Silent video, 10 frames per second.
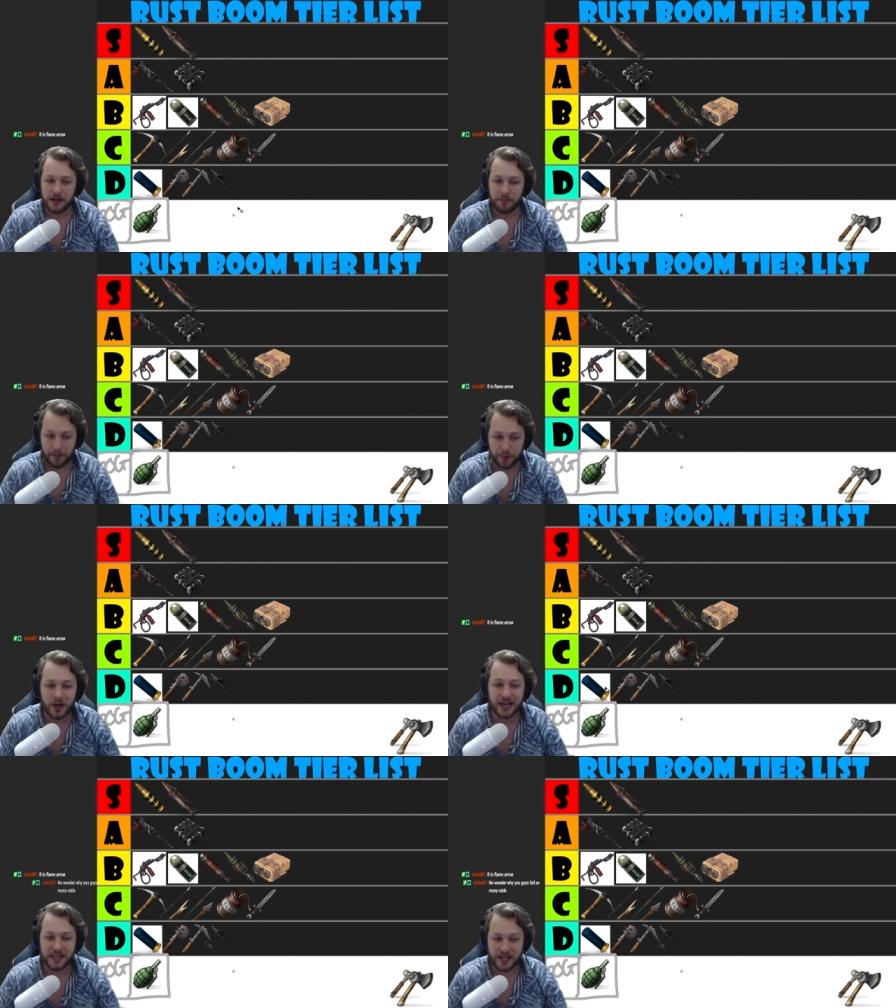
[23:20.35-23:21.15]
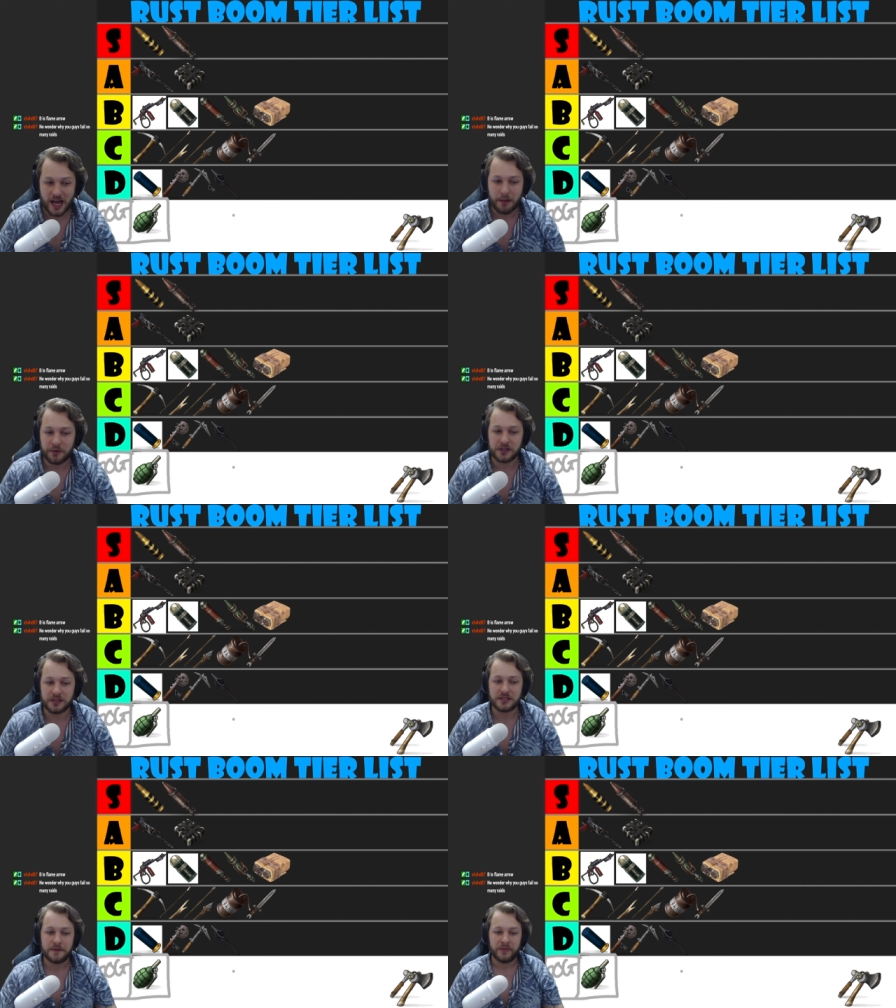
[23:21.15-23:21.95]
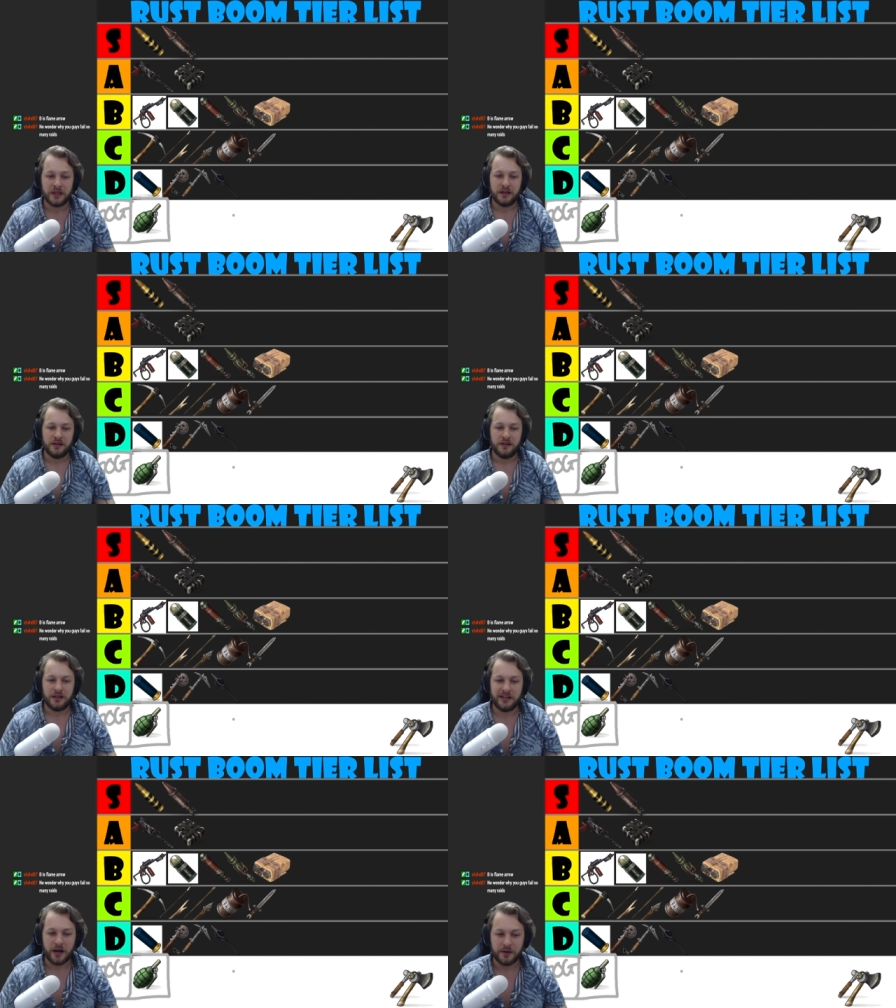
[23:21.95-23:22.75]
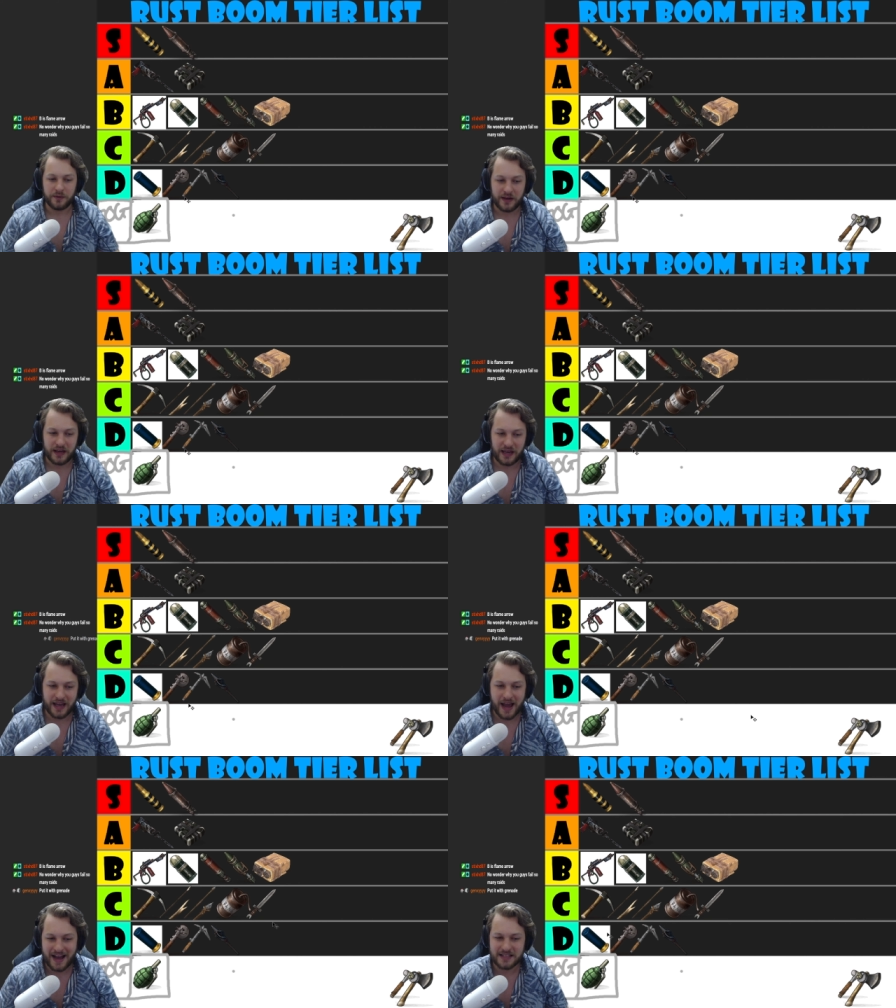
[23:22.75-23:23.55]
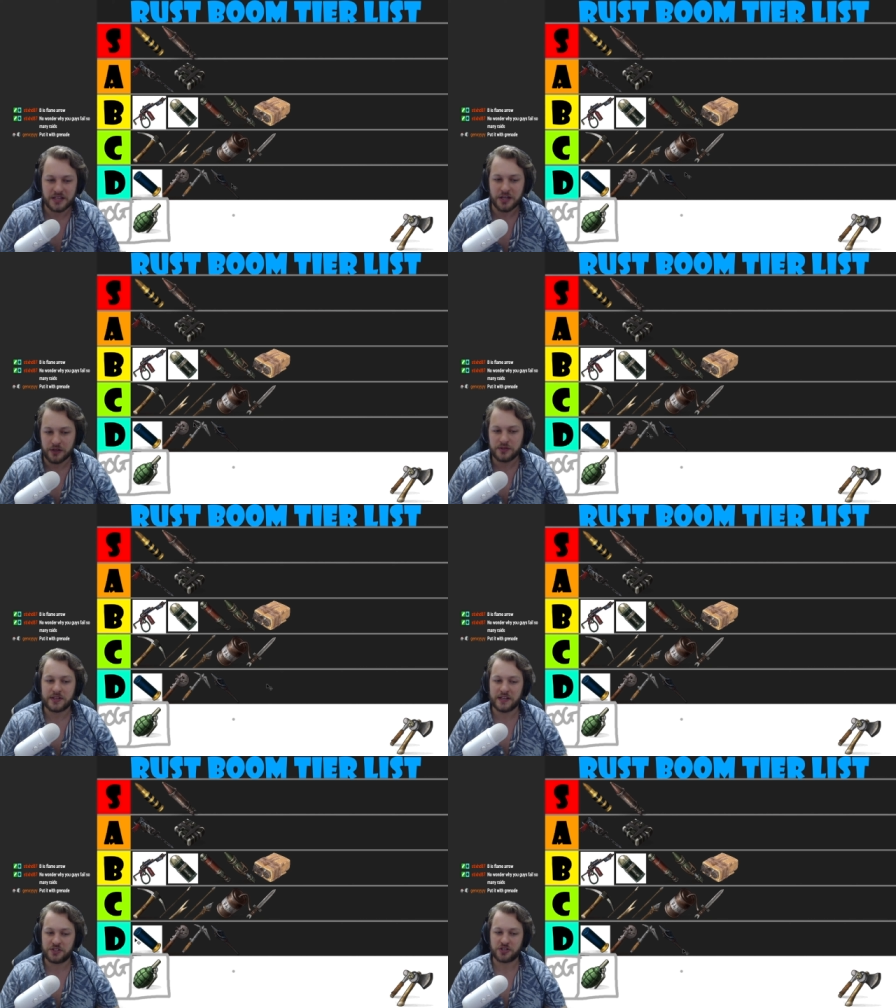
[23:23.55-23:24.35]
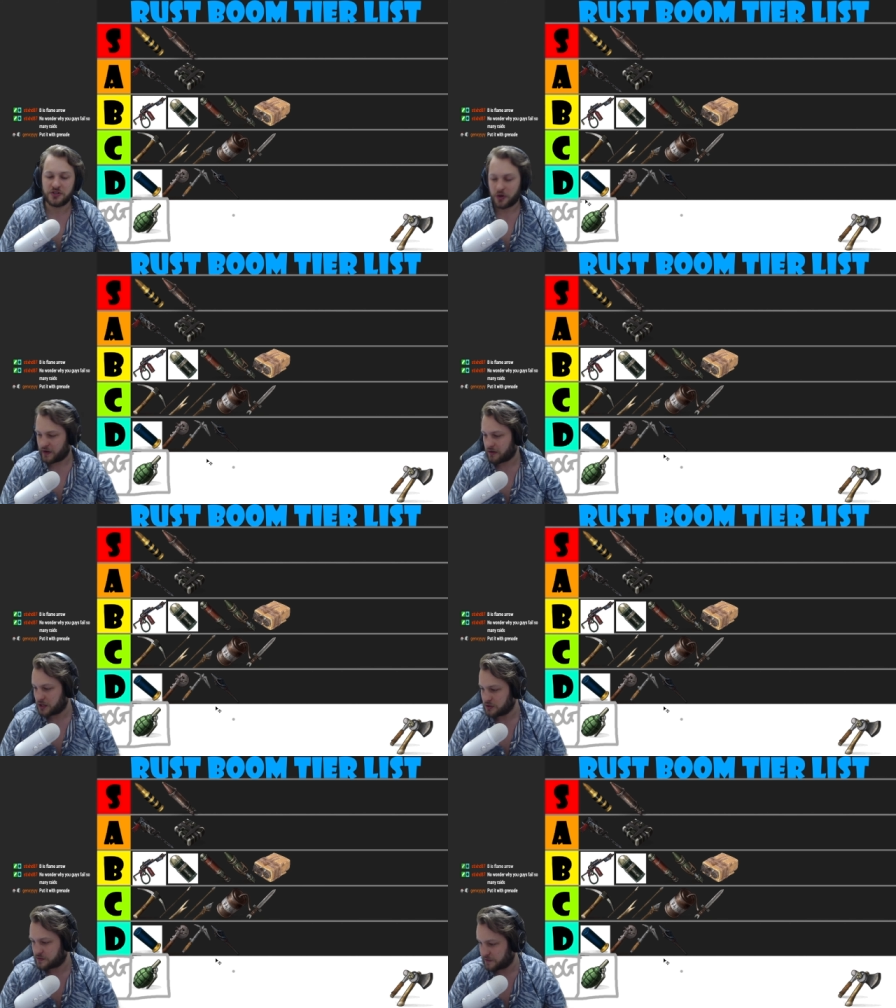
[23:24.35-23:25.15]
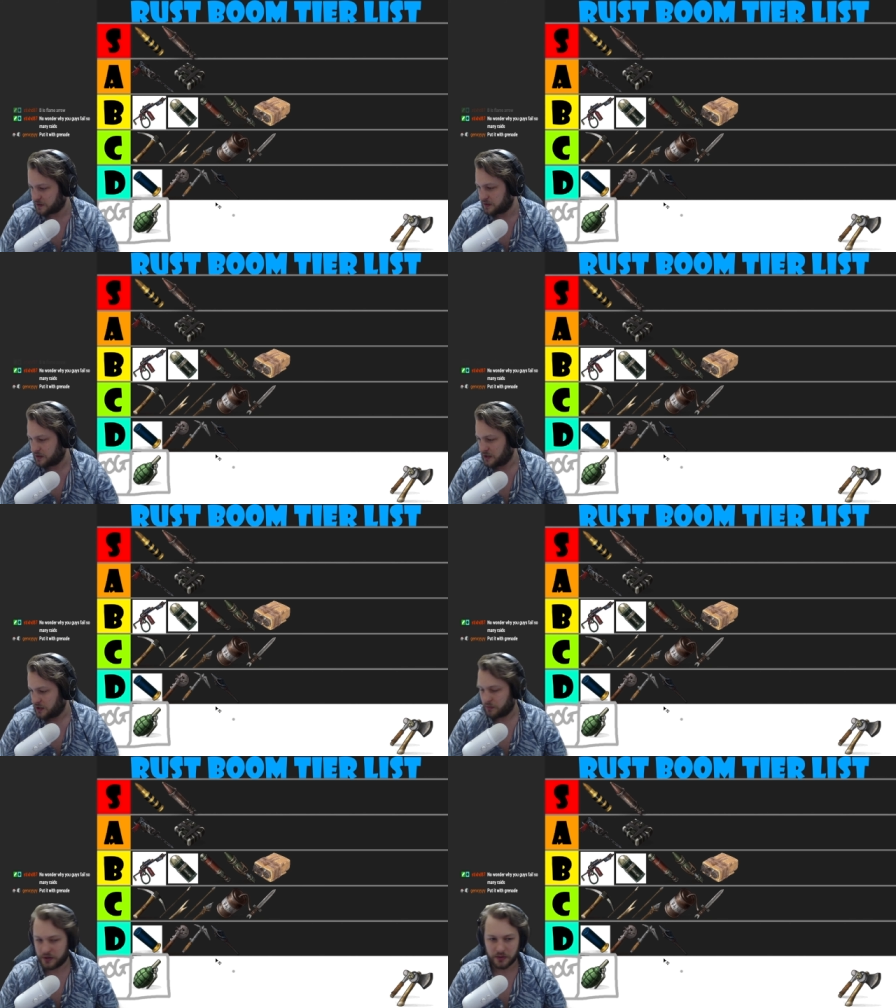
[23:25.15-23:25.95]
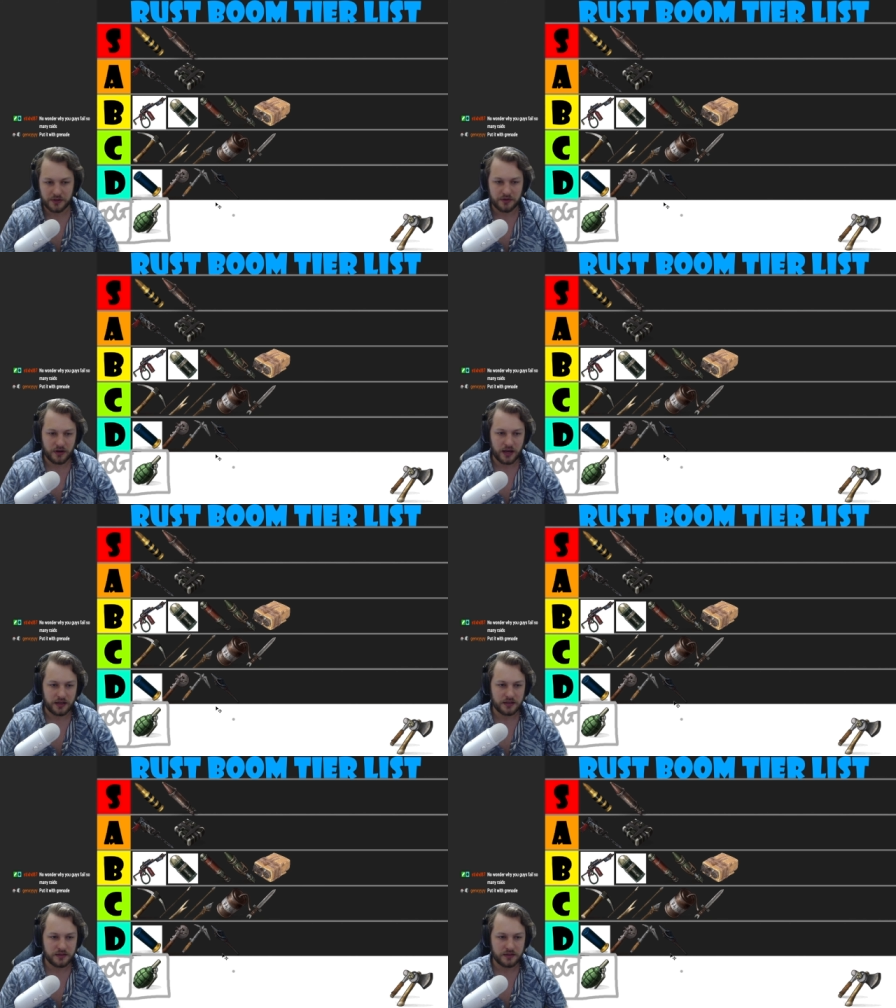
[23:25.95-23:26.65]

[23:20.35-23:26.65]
I'm putting it there because, you know, it has a use. It's just not very useful. Put it with grenade.